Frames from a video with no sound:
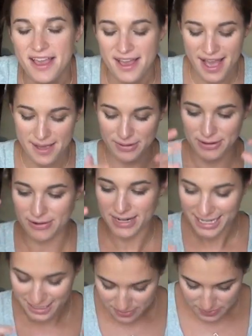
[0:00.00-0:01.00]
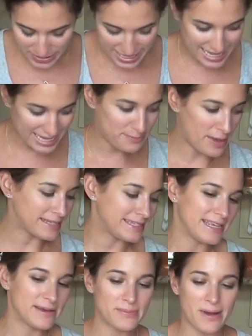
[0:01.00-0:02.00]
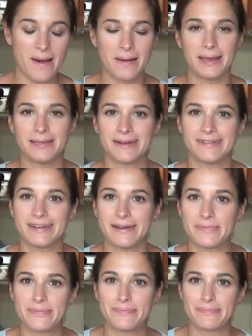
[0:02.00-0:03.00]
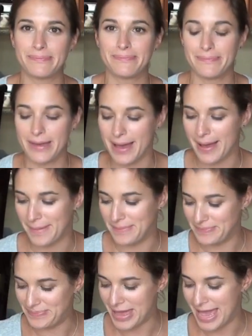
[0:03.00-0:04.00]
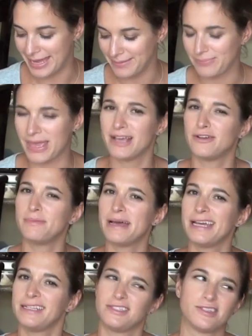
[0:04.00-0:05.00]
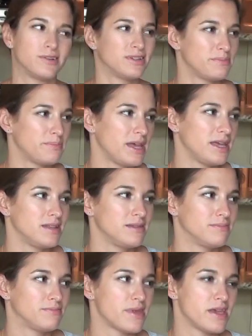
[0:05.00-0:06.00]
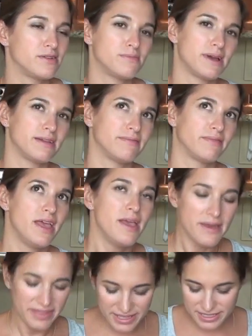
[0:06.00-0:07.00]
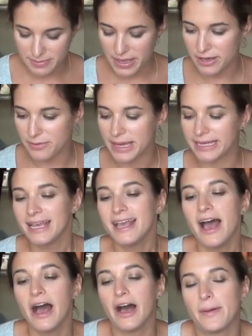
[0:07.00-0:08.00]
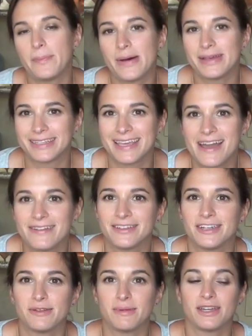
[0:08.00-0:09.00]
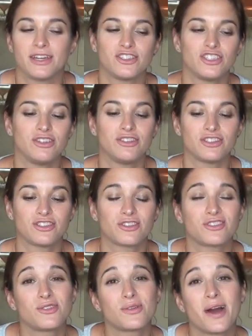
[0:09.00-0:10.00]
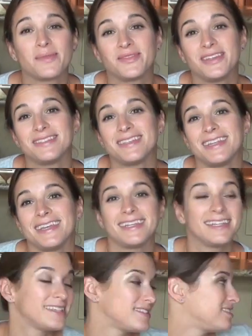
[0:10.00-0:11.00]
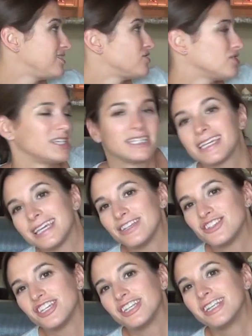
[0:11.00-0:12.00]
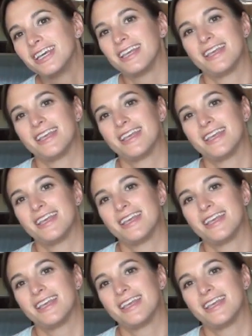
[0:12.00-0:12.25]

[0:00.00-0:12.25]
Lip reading: I put Winnie's big Bessie and Barney donut bagel bed? Donut bed? Bagel bed? I think it's a bagel bed up on the counter here because she just looks so comfy sitting in it. This is usually in the kitchen.